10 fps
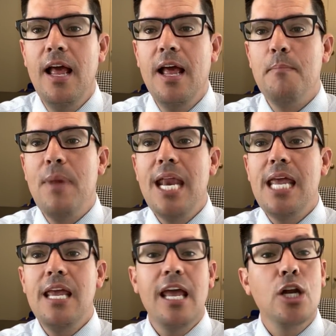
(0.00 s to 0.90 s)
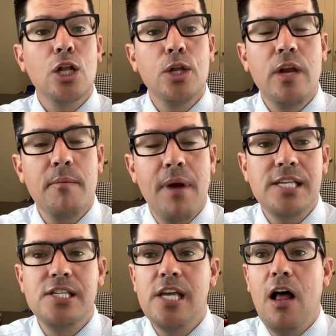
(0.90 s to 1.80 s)
Many, including
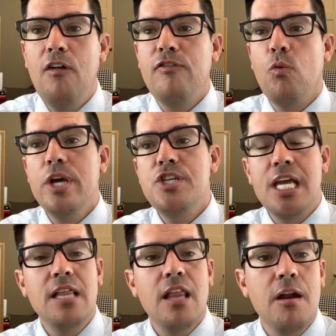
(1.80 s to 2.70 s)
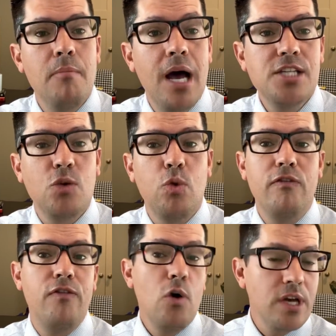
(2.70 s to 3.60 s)
myself, wish Elon Musk would
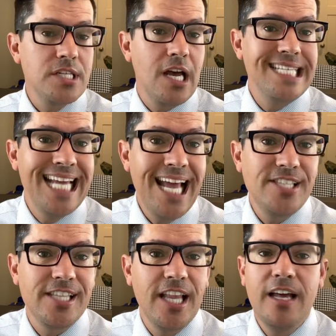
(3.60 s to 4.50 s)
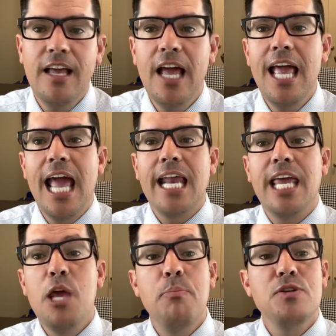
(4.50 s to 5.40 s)
focus on Tesla and
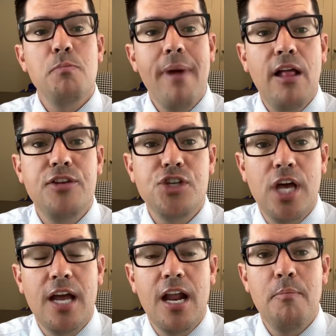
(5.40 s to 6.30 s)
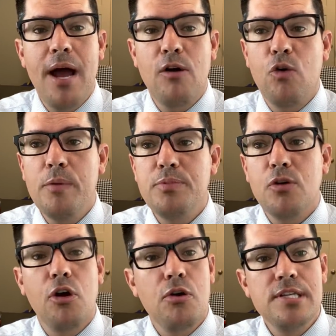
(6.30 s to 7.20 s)
keep his mouth shut about
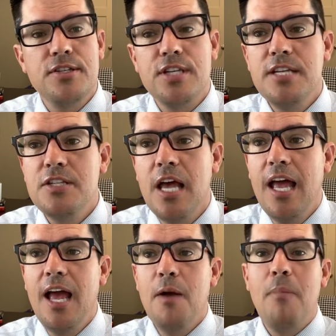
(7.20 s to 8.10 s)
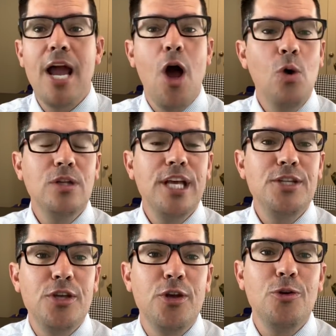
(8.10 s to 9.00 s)
cryptocurrencies. My only
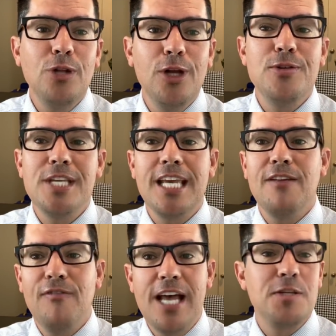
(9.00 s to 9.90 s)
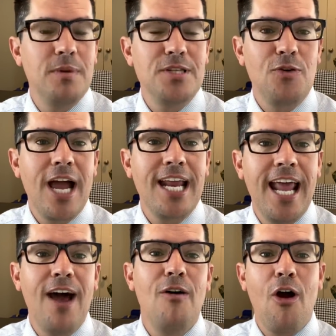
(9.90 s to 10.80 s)
two losing investments right
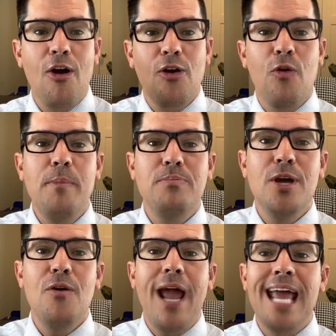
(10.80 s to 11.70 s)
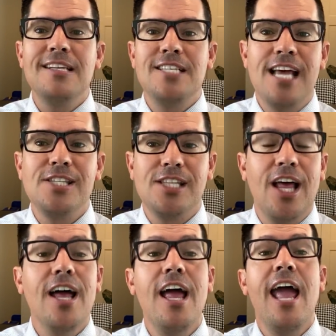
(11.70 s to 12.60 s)
now are crypto and
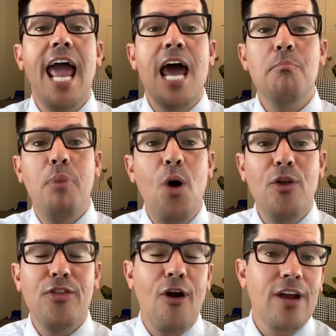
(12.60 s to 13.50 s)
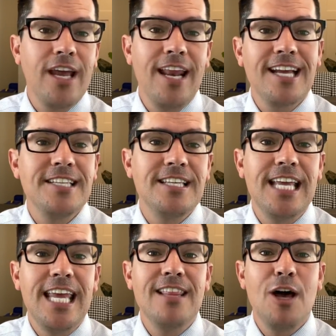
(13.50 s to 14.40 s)
Tesla, and both are connected
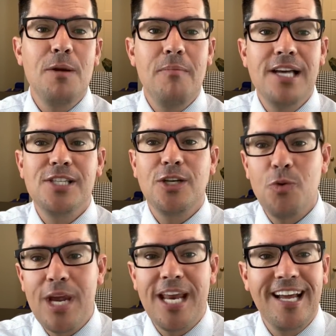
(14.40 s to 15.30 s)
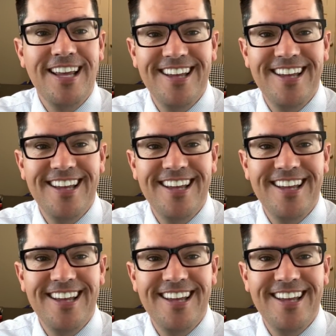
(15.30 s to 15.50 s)
to Elon Musk tweeting.